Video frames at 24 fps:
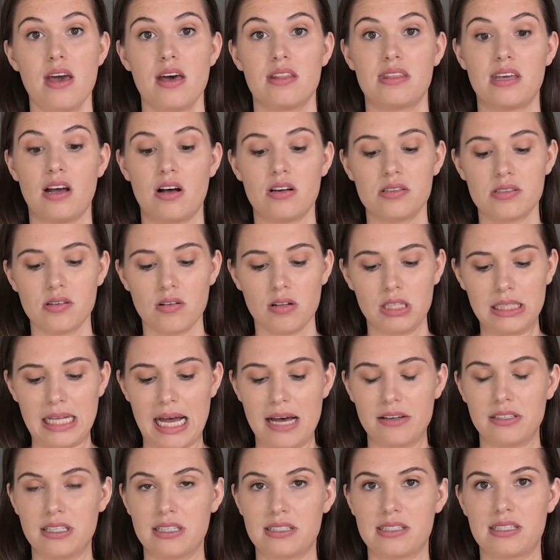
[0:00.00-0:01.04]
They also
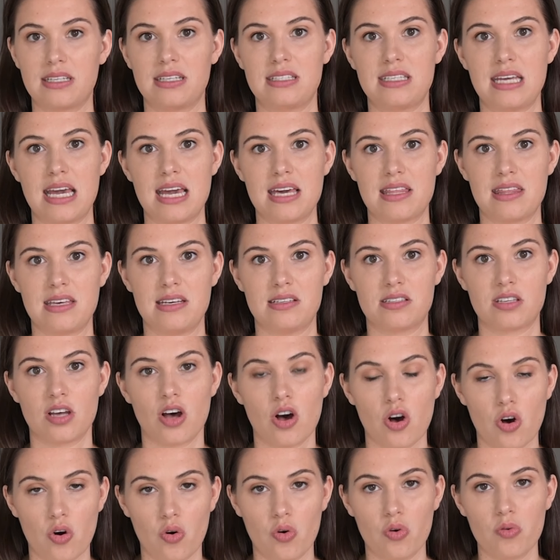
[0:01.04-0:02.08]
allowed us to take these
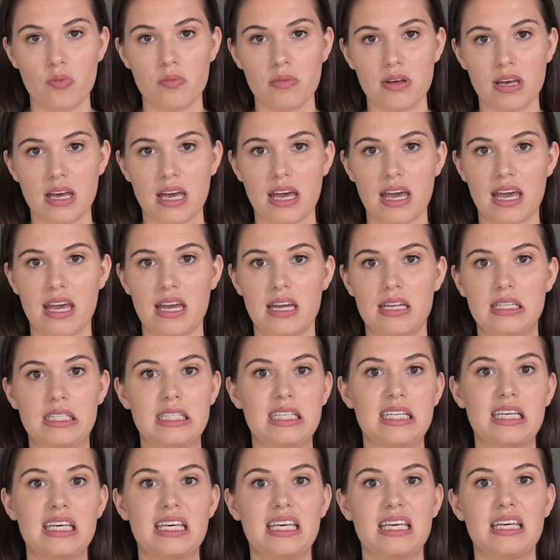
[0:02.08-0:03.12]
home, and
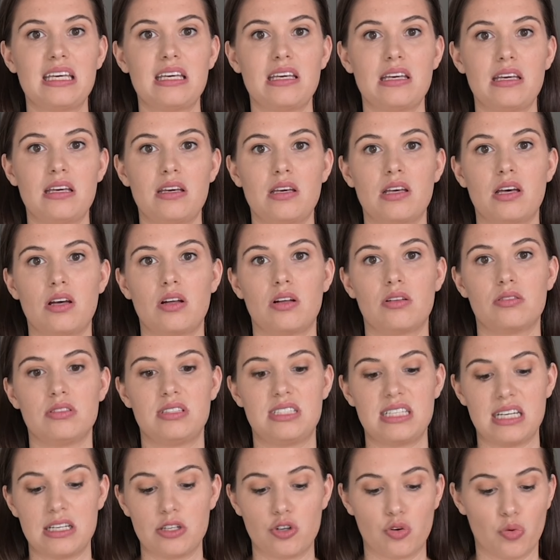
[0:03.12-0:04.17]
he
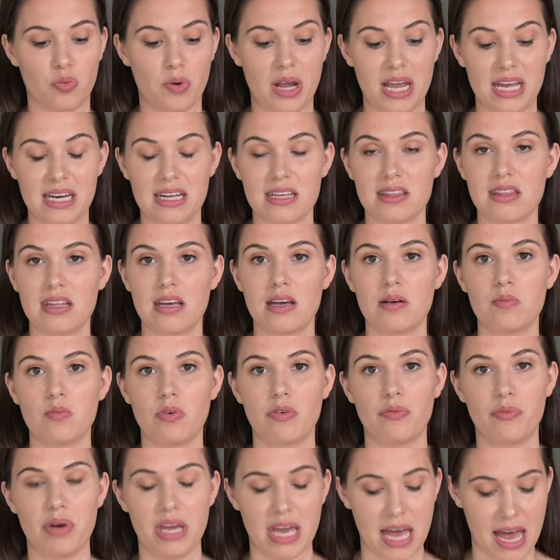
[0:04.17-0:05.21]
did great in them
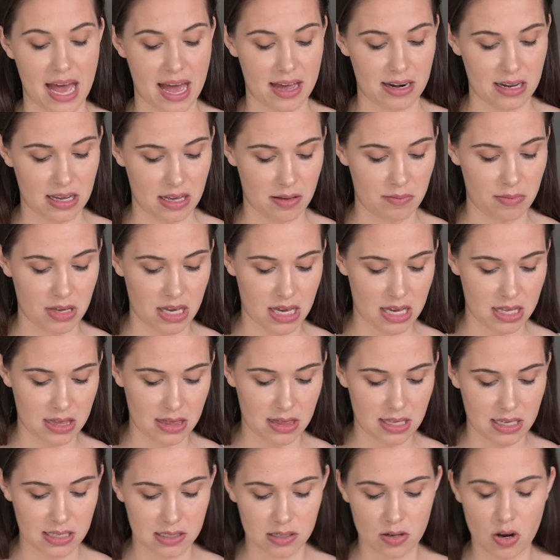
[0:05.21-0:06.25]
when we had him in
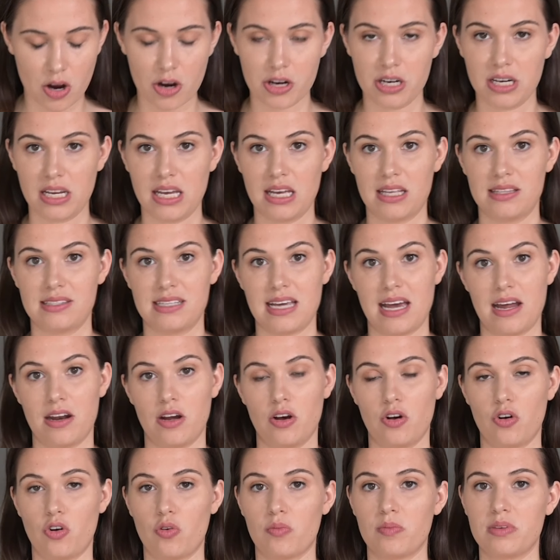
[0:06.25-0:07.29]
these cardigans at
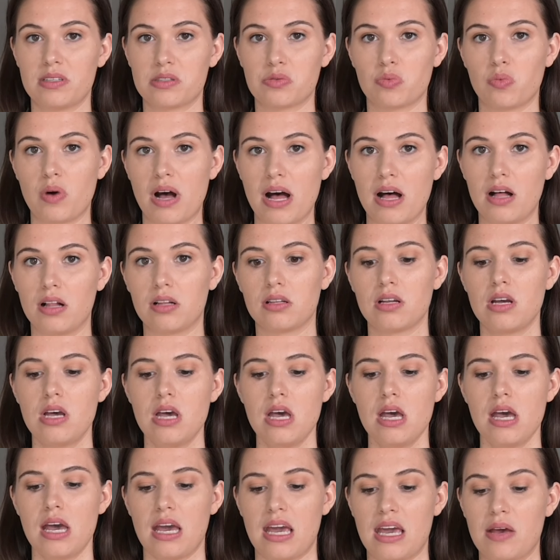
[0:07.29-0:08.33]
home as well.
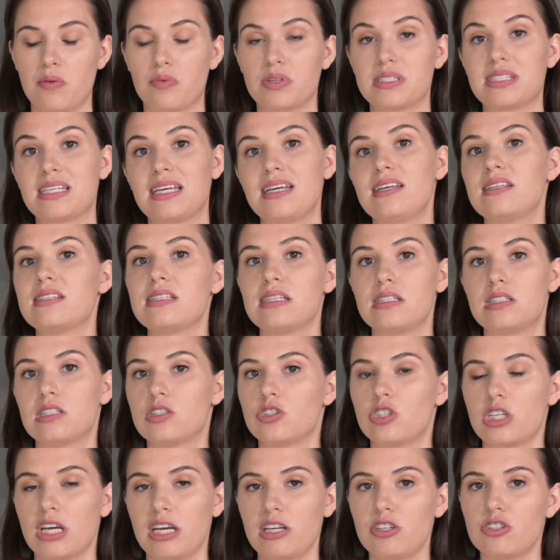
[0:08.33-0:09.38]
It was easy to
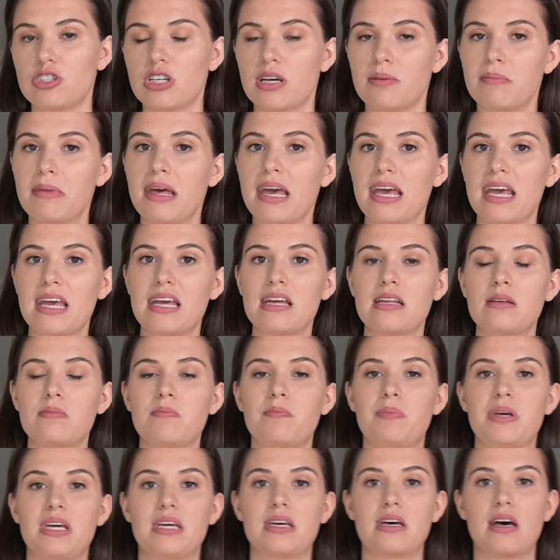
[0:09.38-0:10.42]
change him in
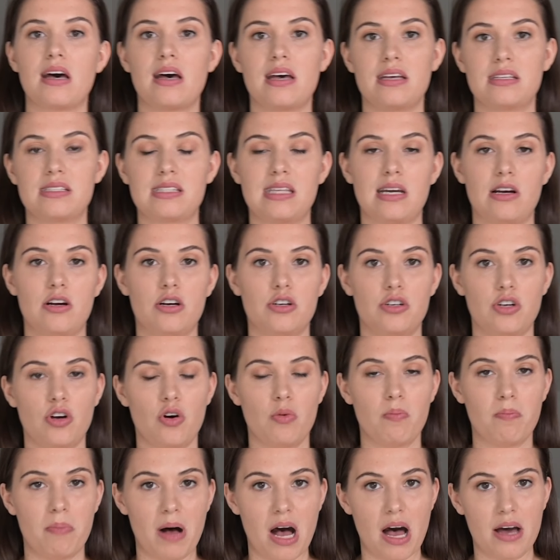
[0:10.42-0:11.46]
because there are no
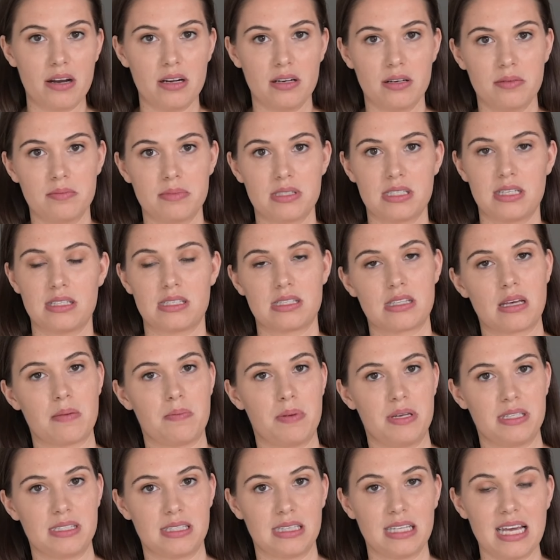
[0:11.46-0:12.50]
bottoms to slip
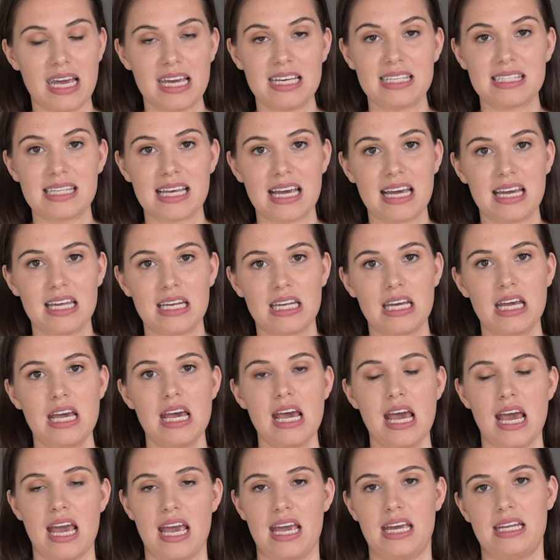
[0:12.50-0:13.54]
his legs in,
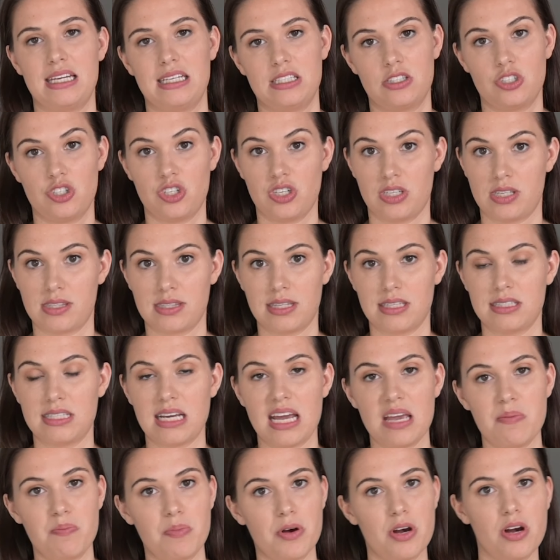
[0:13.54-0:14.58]
and it's just the
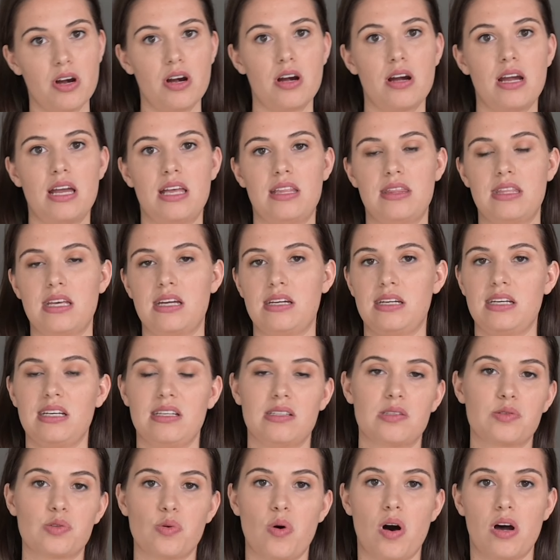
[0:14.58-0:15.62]
diaper, and then
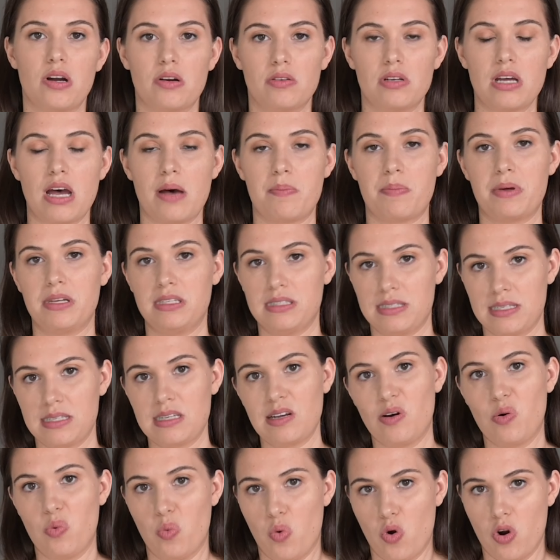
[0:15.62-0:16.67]
he's swaddled up and
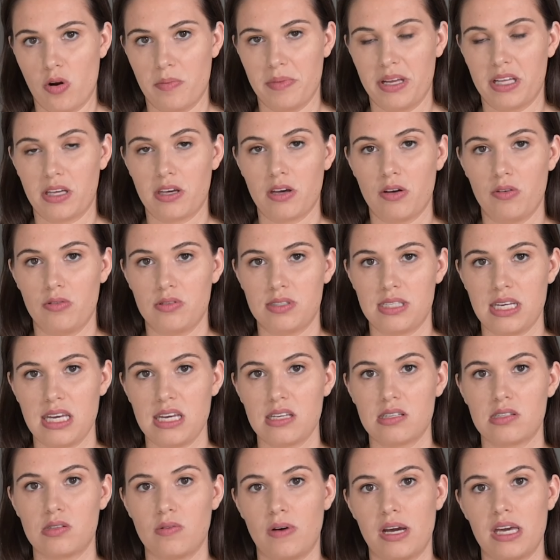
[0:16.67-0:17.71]
still warm and cozy.
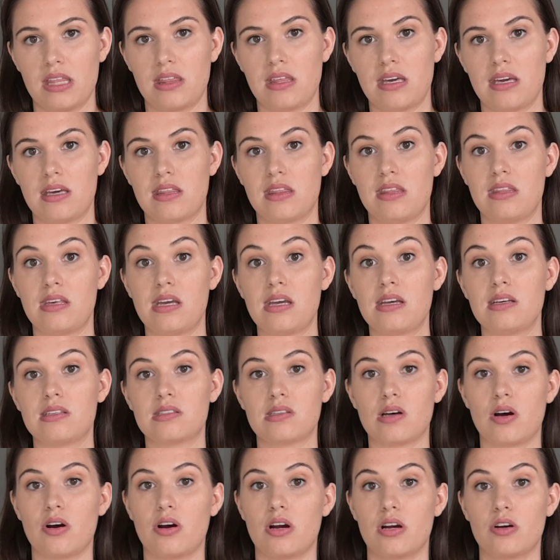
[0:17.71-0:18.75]
So I think these
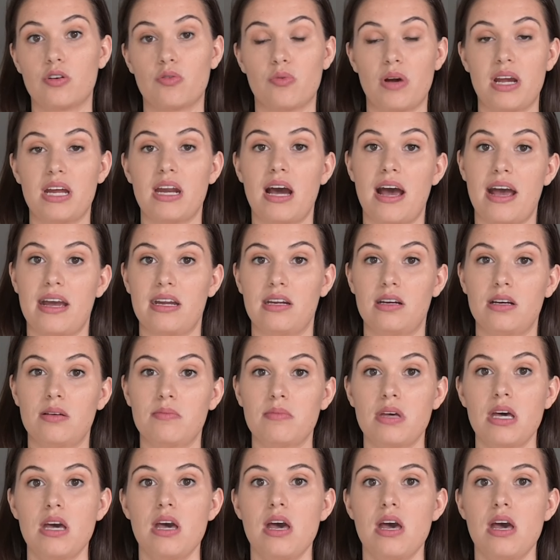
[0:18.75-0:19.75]
are a great item.